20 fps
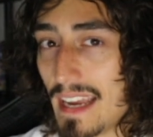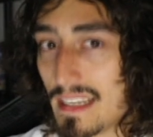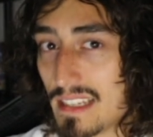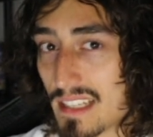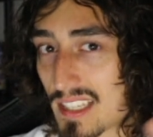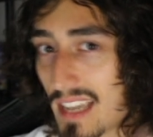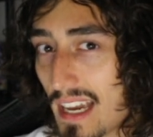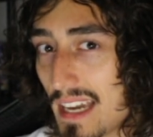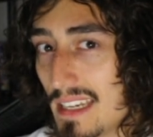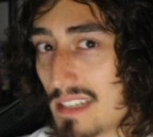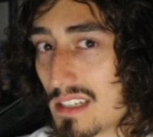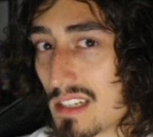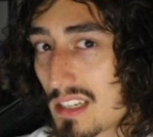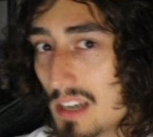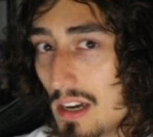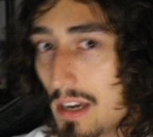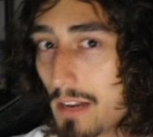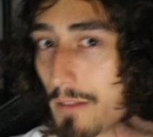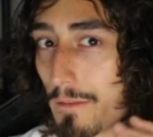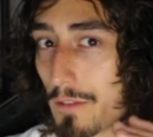I decided to
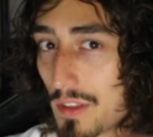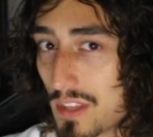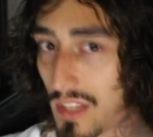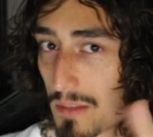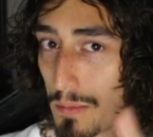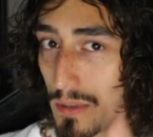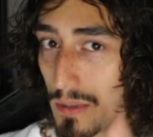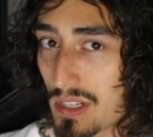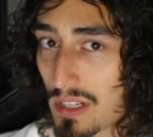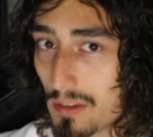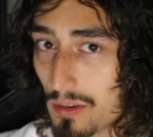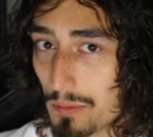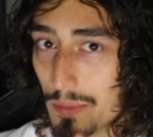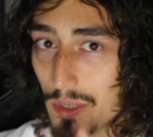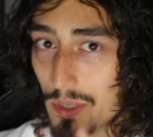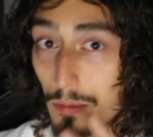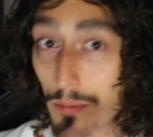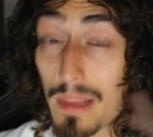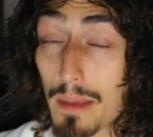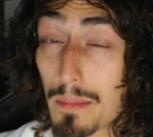cut it for this particular
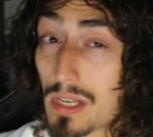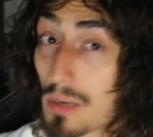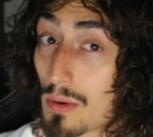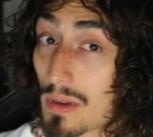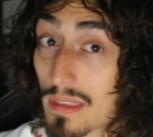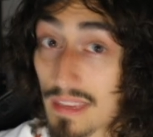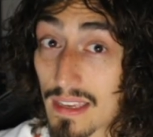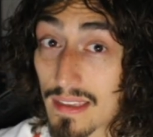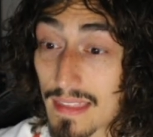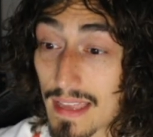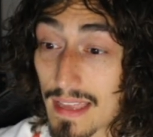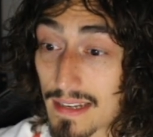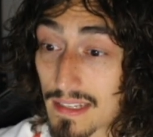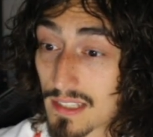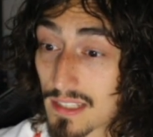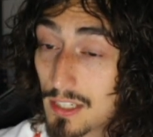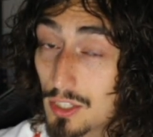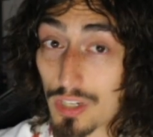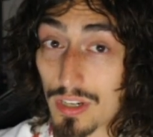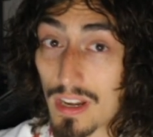build. But let me know what you think of that
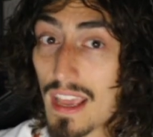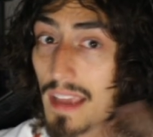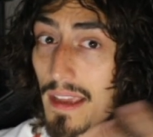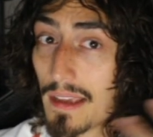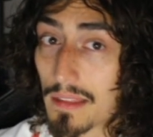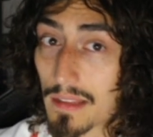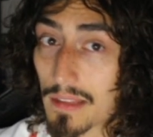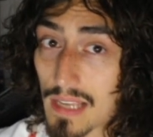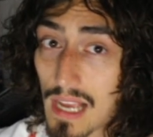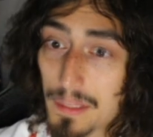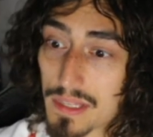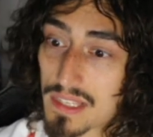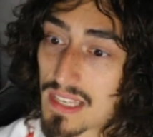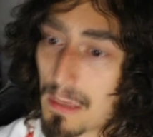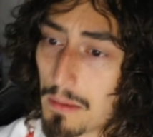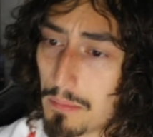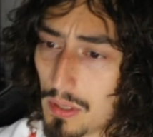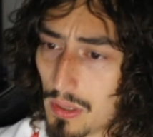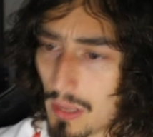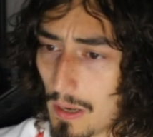decision in the comments
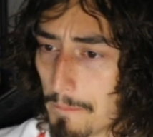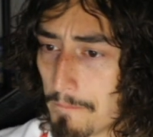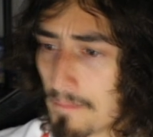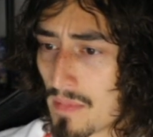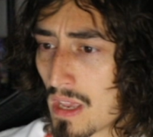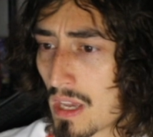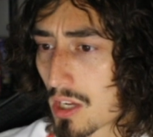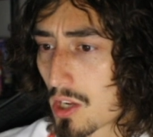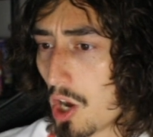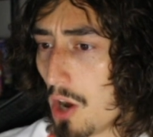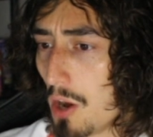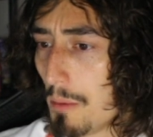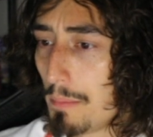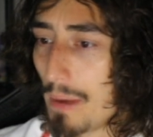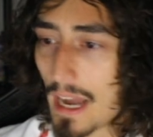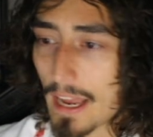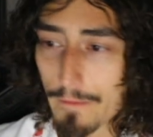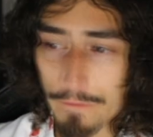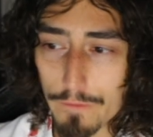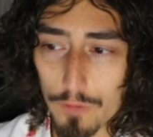down below. Called
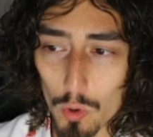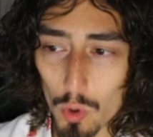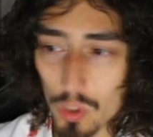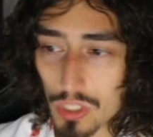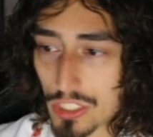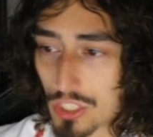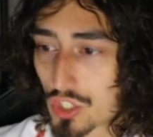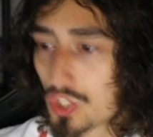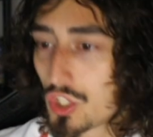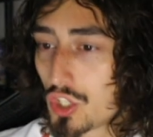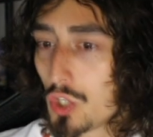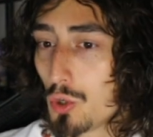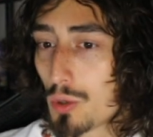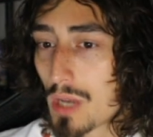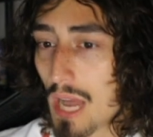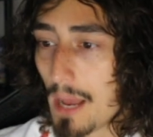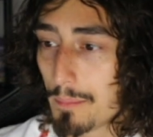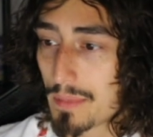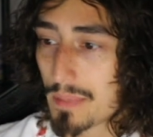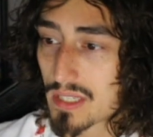by Foolish, 2
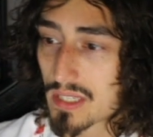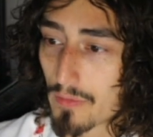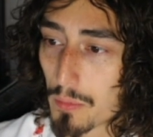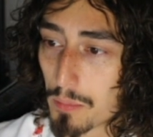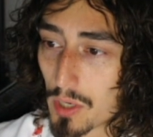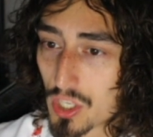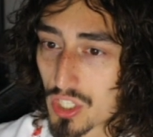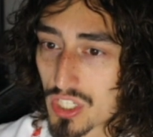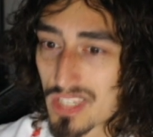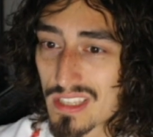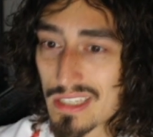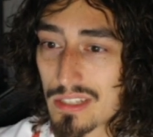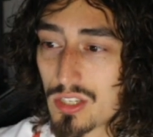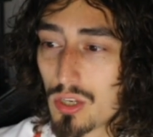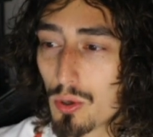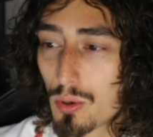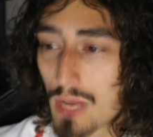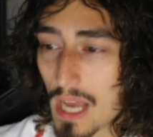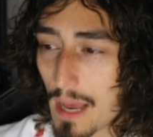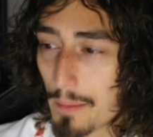copies of Emergency,
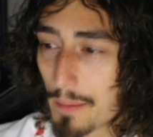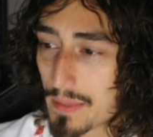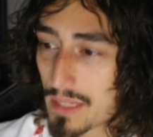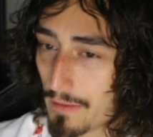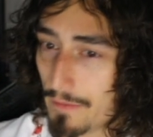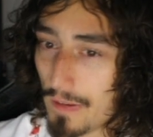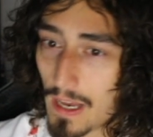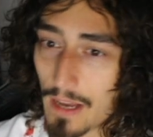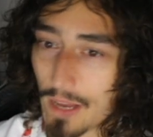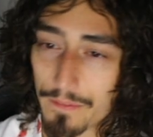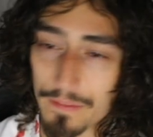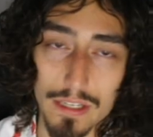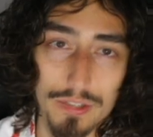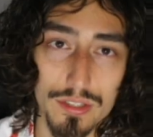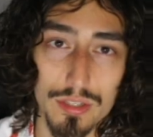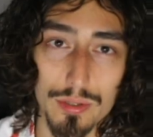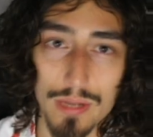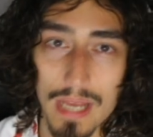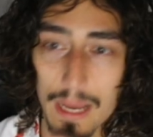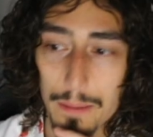2 copies of Fafnir,
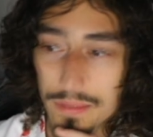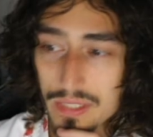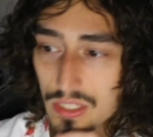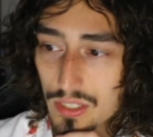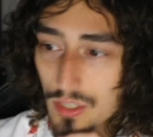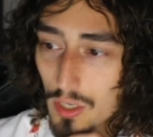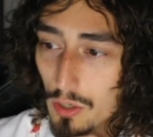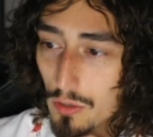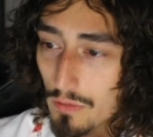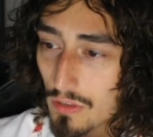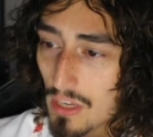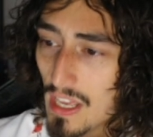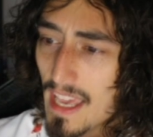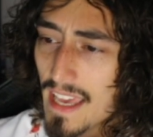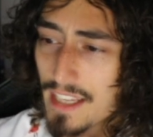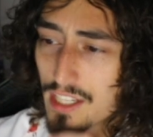and 2 copies of Nova.